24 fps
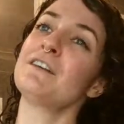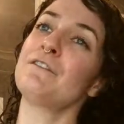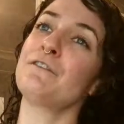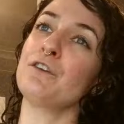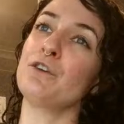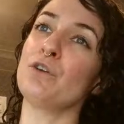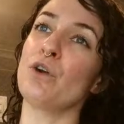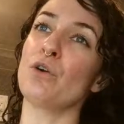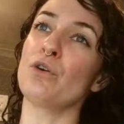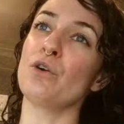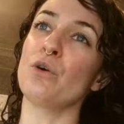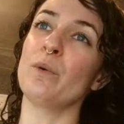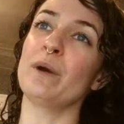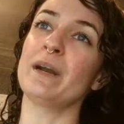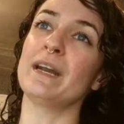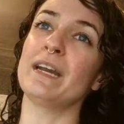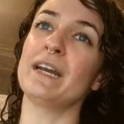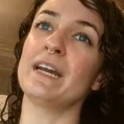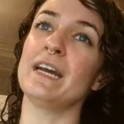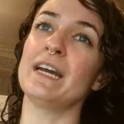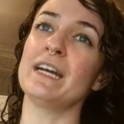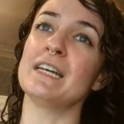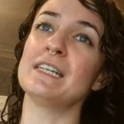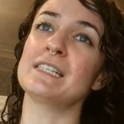if you don't know what
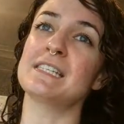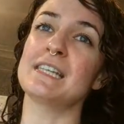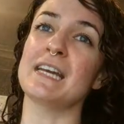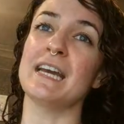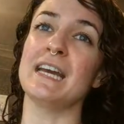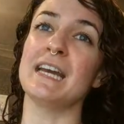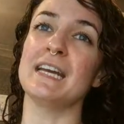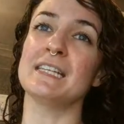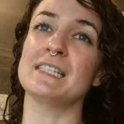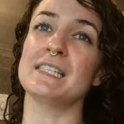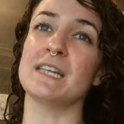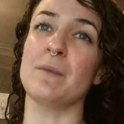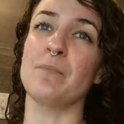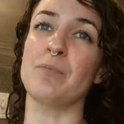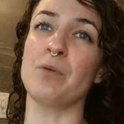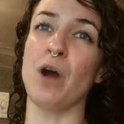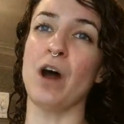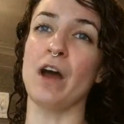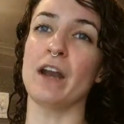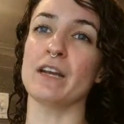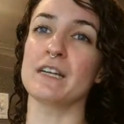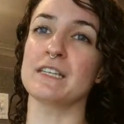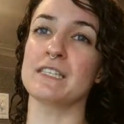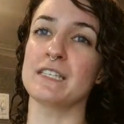it is a
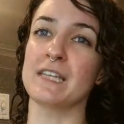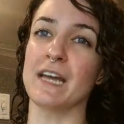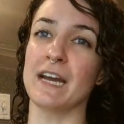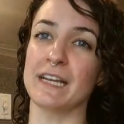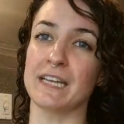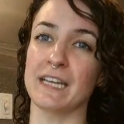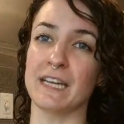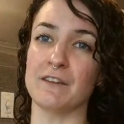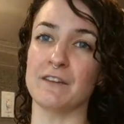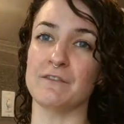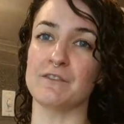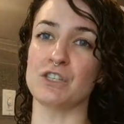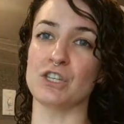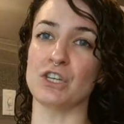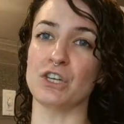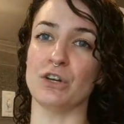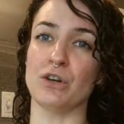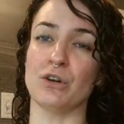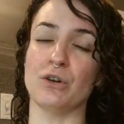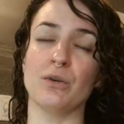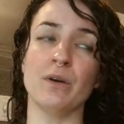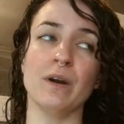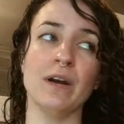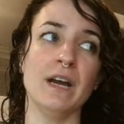product that gives
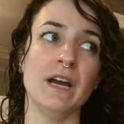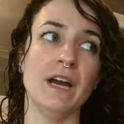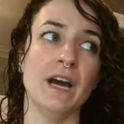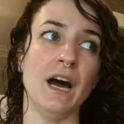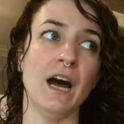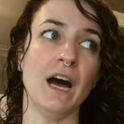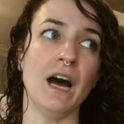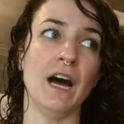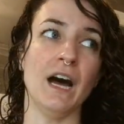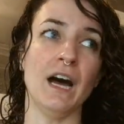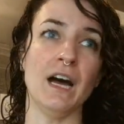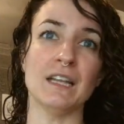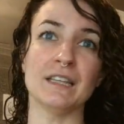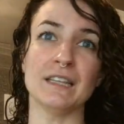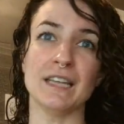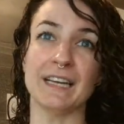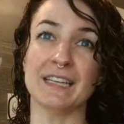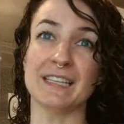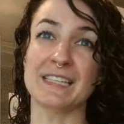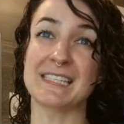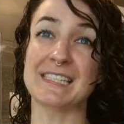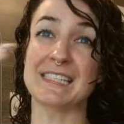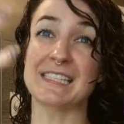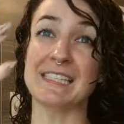you like
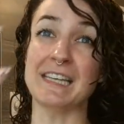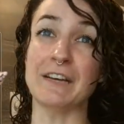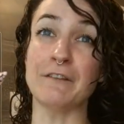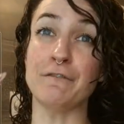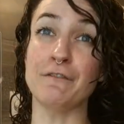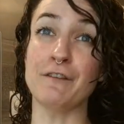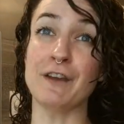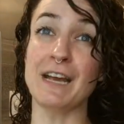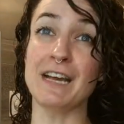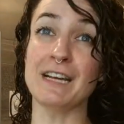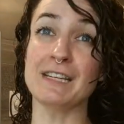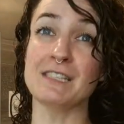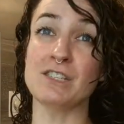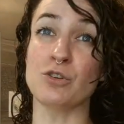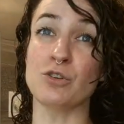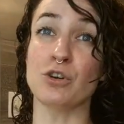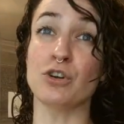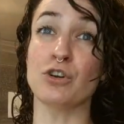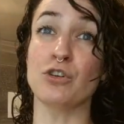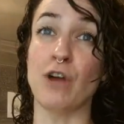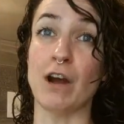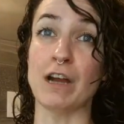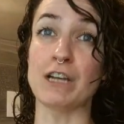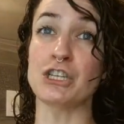stiffness or
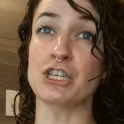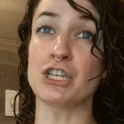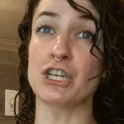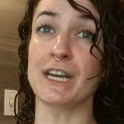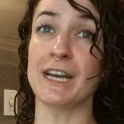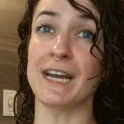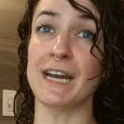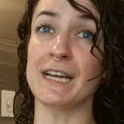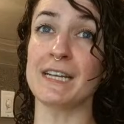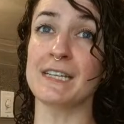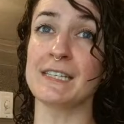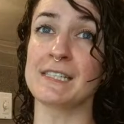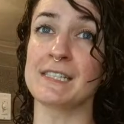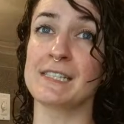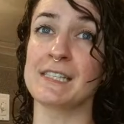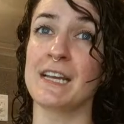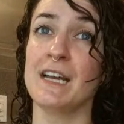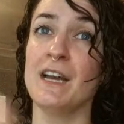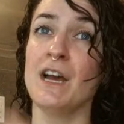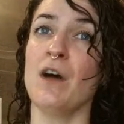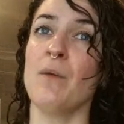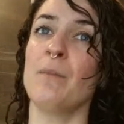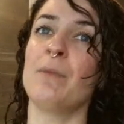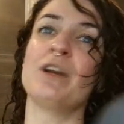crunchiness.
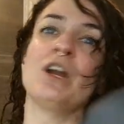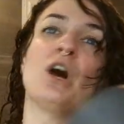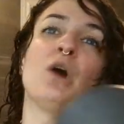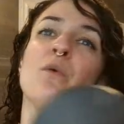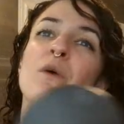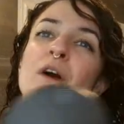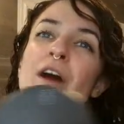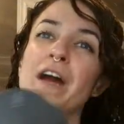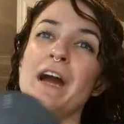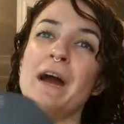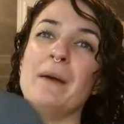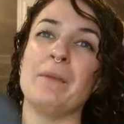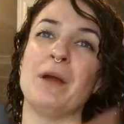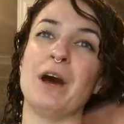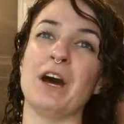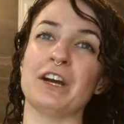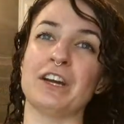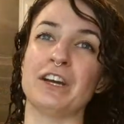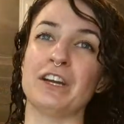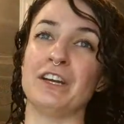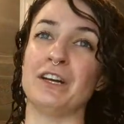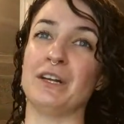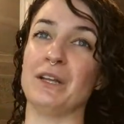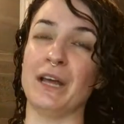But don't worry, I'm
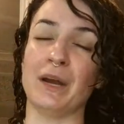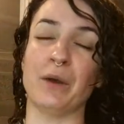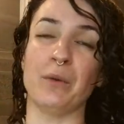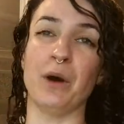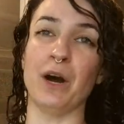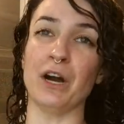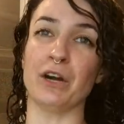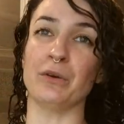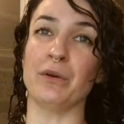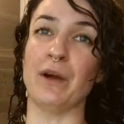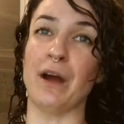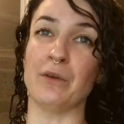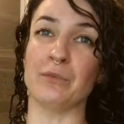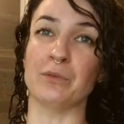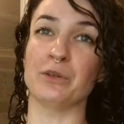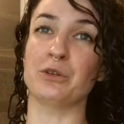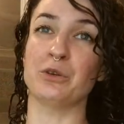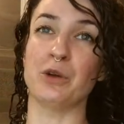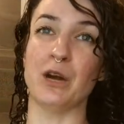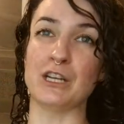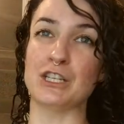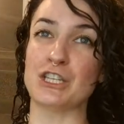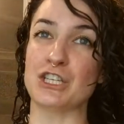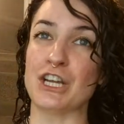not gonna like walk around with
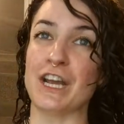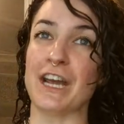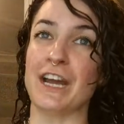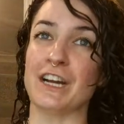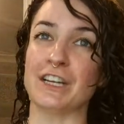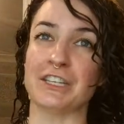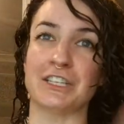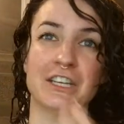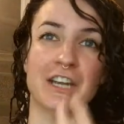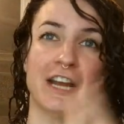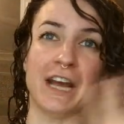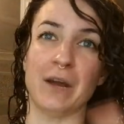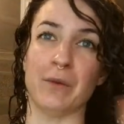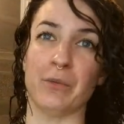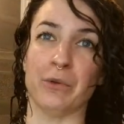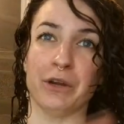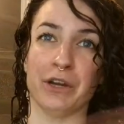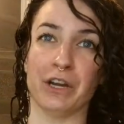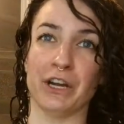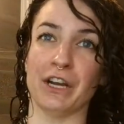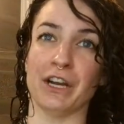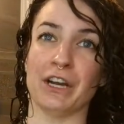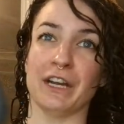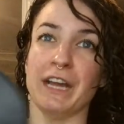crunchy hair today.
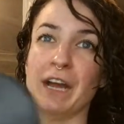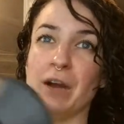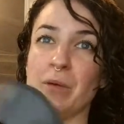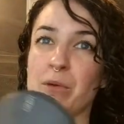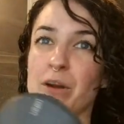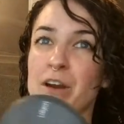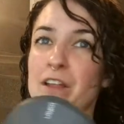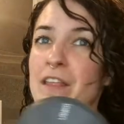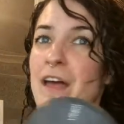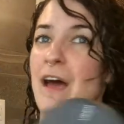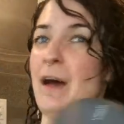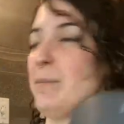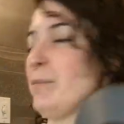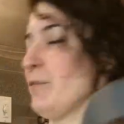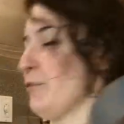We're gonna get rid of that